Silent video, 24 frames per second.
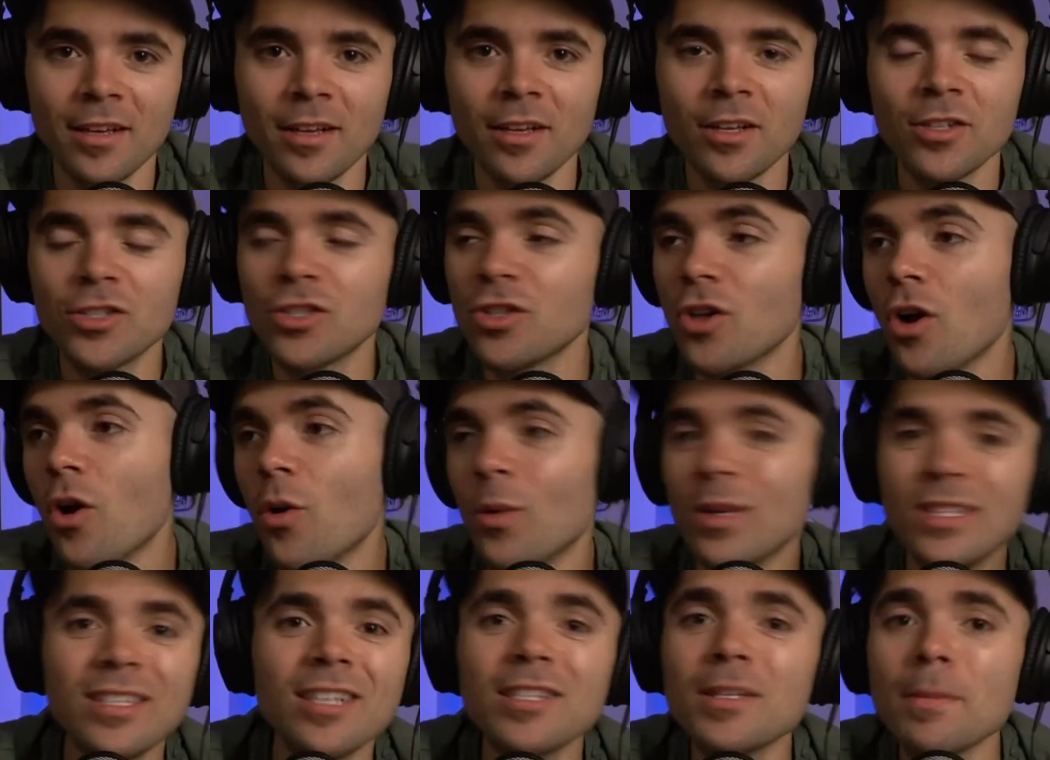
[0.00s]
So
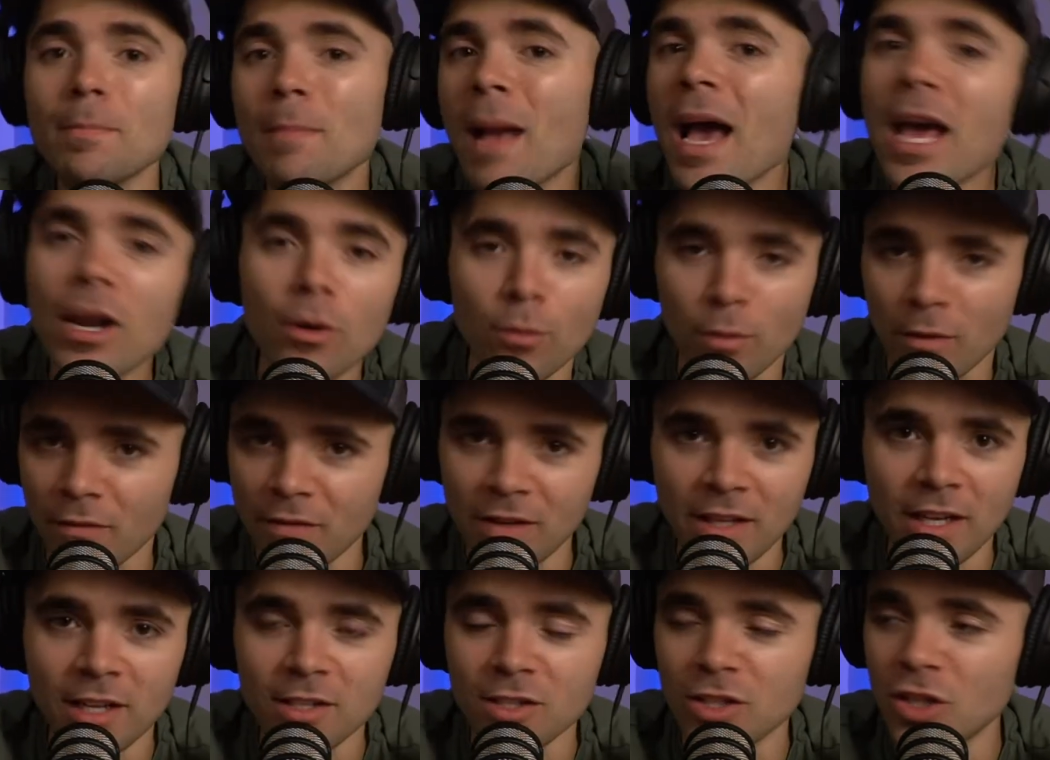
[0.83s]
it doesn't matter if
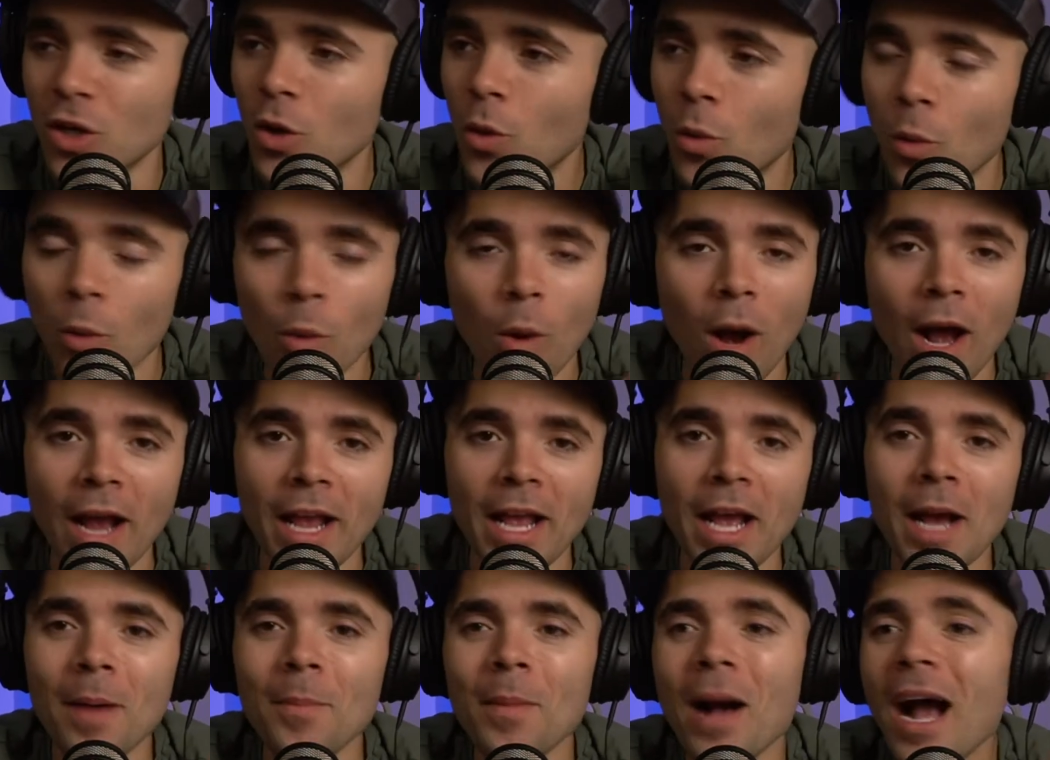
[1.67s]
he doesn't know who I
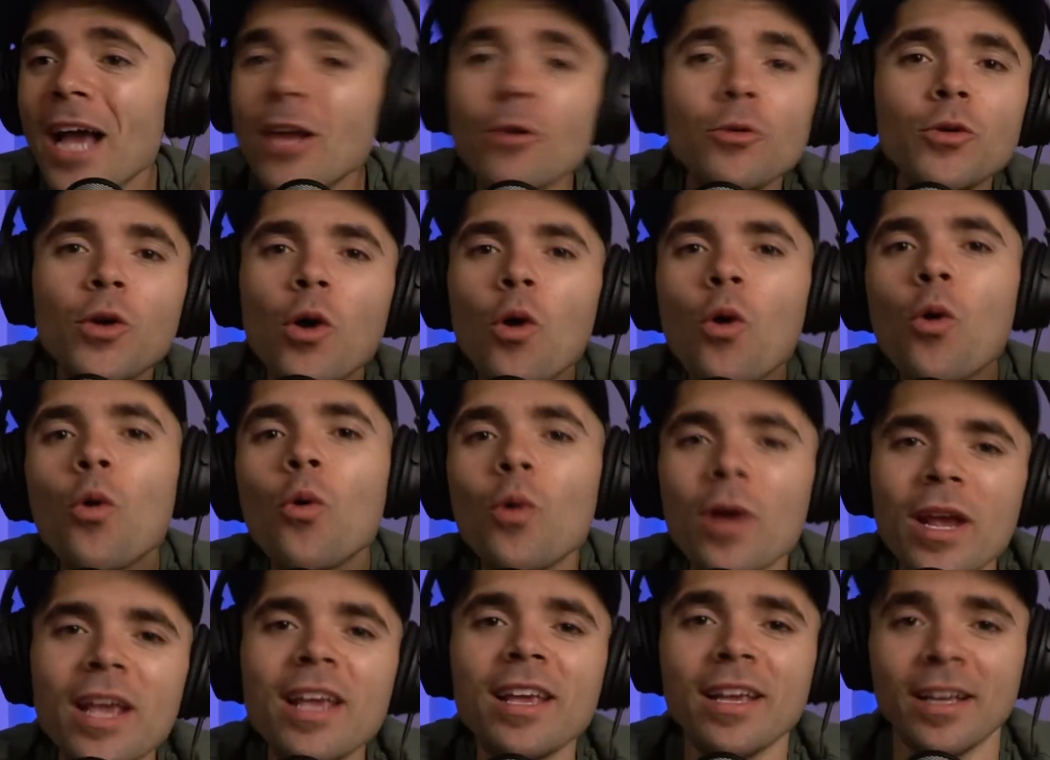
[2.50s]
am. I don't know who
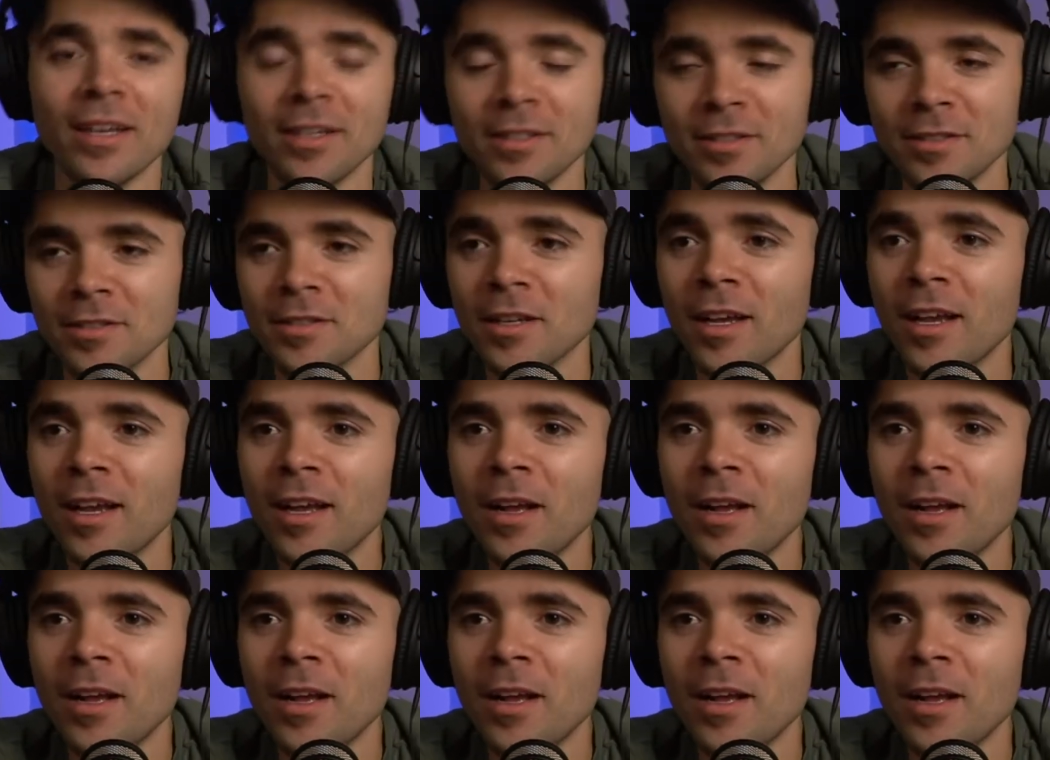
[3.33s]
he is.